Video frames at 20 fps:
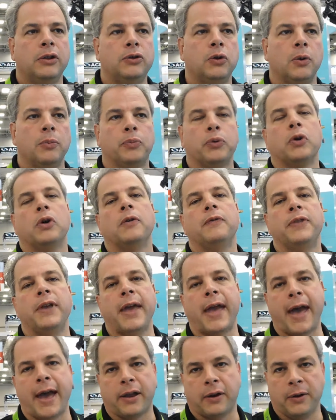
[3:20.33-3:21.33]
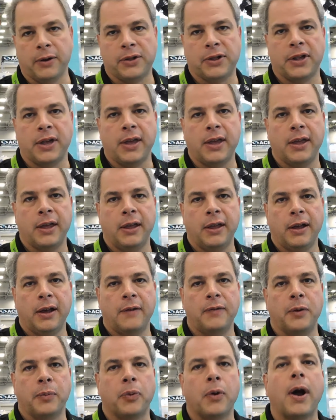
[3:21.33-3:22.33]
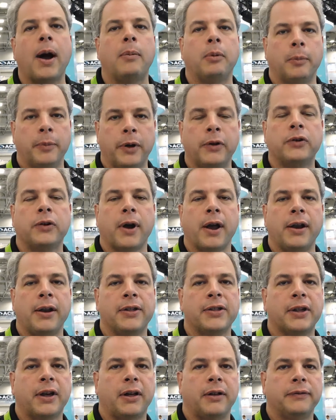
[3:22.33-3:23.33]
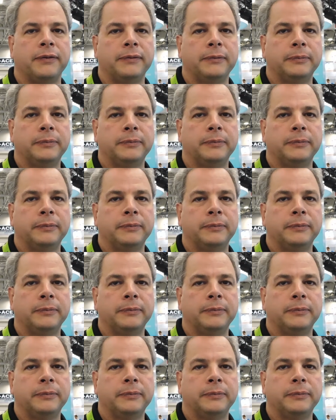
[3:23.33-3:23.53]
to improve the accuracy of the problem they're trying to solve.